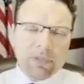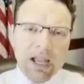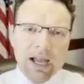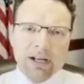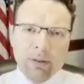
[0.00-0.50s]

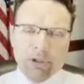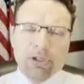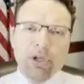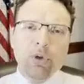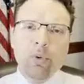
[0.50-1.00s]
that. Number
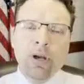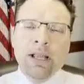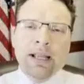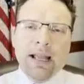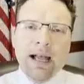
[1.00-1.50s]
two
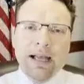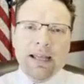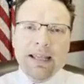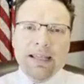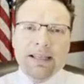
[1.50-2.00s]

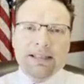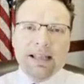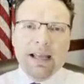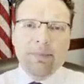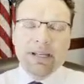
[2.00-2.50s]
is
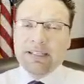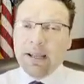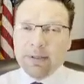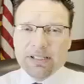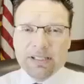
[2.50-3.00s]
big
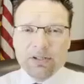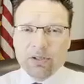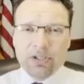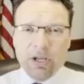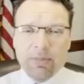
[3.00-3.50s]
tech
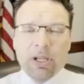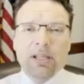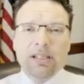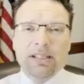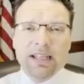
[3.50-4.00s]
censorship.
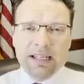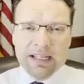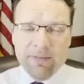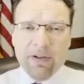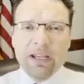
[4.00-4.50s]

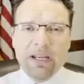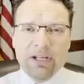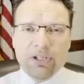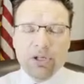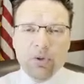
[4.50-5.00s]
Significant
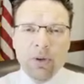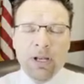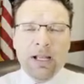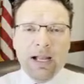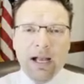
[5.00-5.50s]
issue.
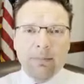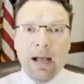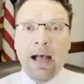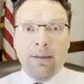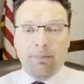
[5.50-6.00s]

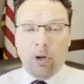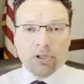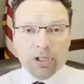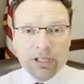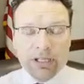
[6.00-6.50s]
I
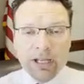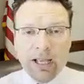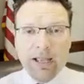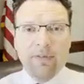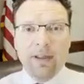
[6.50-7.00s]
personally
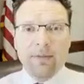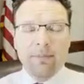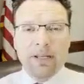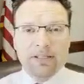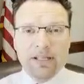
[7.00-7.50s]
have
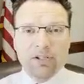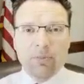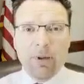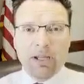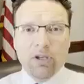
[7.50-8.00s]
been
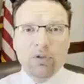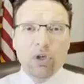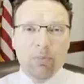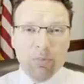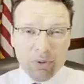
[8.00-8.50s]
censored by
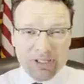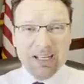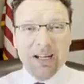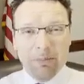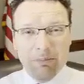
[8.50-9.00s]
YouTube
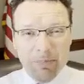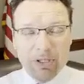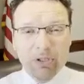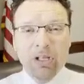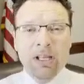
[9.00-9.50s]
presenting a
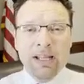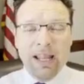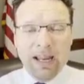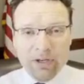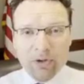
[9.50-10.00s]
bill
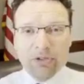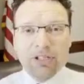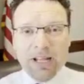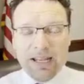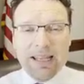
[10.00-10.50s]
in your
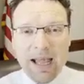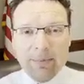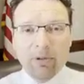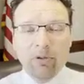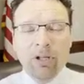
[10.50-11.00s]
state
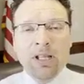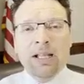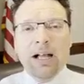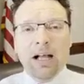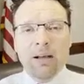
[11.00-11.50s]
capital.
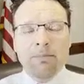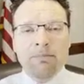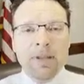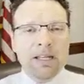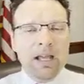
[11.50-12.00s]

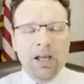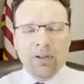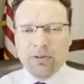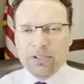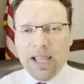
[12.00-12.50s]
Many
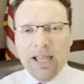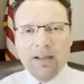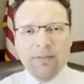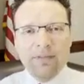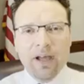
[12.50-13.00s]
others
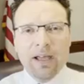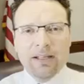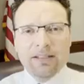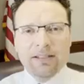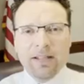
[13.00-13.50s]
have.
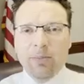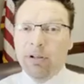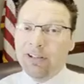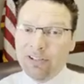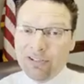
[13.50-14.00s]
It's
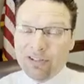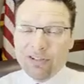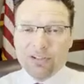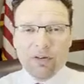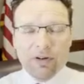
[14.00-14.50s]
typically just
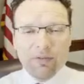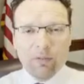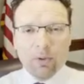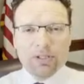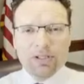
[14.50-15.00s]
conservative
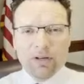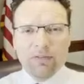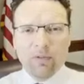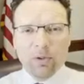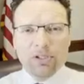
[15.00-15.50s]
voices,
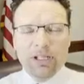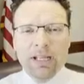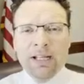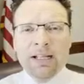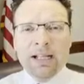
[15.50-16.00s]

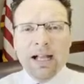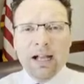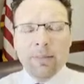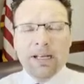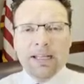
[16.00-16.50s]
unfortunately.
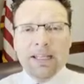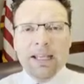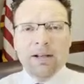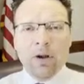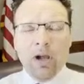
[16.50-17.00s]
And
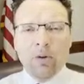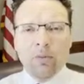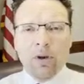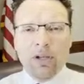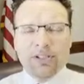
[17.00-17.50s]
again,
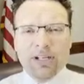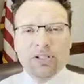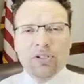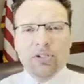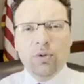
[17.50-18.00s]

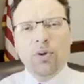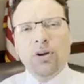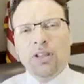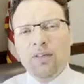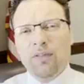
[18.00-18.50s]
Section
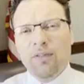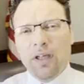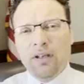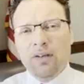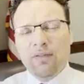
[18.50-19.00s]
230 in
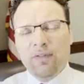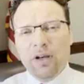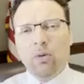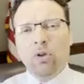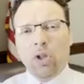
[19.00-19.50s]
the
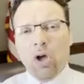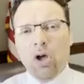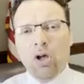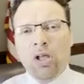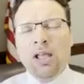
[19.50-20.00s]
federal
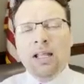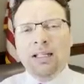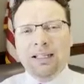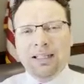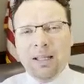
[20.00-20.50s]
law
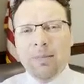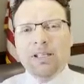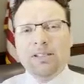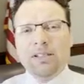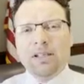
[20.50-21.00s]

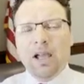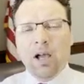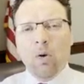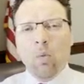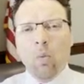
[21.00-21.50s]
limits
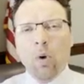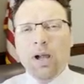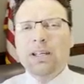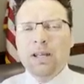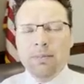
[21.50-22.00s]

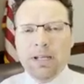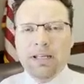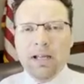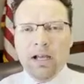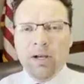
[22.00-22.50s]
what can be
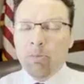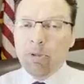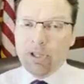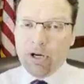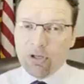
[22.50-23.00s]
done,
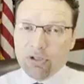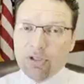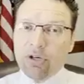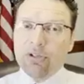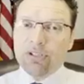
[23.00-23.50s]
but there are
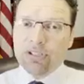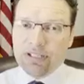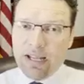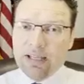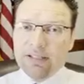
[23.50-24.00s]
certain
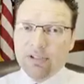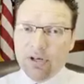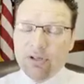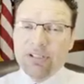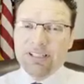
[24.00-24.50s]

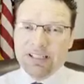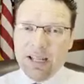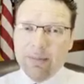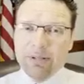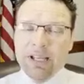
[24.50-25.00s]

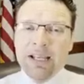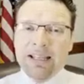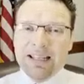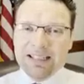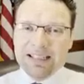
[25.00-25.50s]
steps
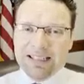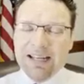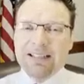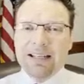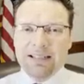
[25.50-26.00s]
that
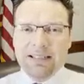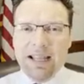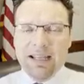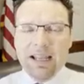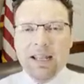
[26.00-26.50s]
states can
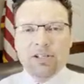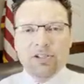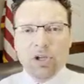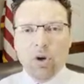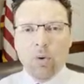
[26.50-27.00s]
take. And
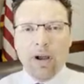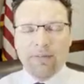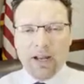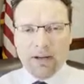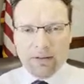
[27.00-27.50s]
so
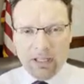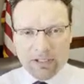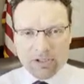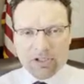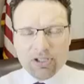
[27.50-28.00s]
I've got
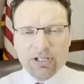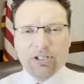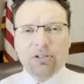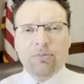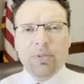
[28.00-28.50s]

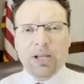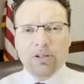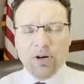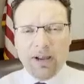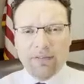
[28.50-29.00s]
legislation being
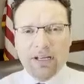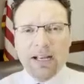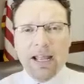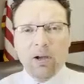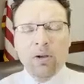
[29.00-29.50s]
drafted
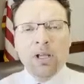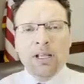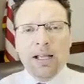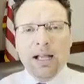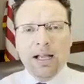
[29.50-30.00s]
now
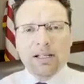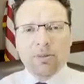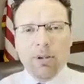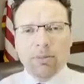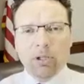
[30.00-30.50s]

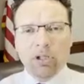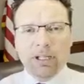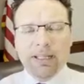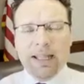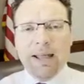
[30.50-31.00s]
to be able to
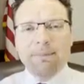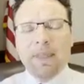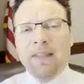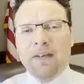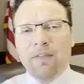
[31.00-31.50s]
look at that.
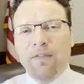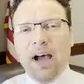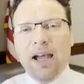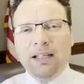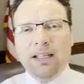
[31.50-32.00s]
And then
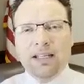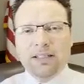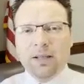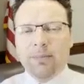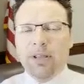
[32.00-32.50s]
finally, and
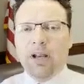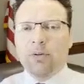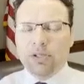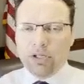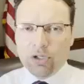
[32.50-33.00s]
something
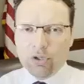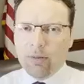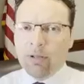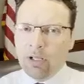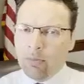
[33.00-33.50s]
that's
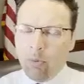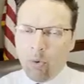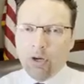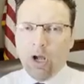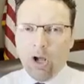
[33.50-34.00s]
extremely
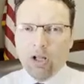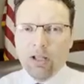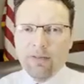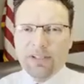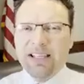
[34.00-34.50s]
important to
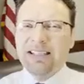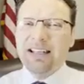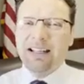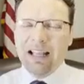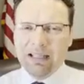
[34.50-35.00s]
all of us, is
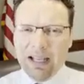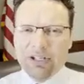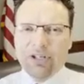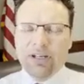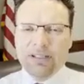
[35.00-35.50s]
in
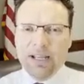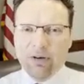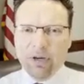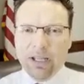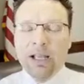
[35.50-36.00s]
election
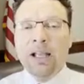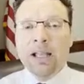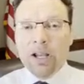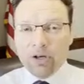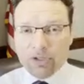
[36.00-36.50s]
integrity.
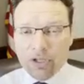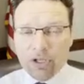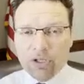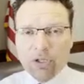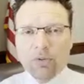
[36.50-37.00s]
Here's the
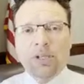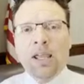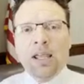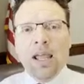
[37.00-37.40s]
good news.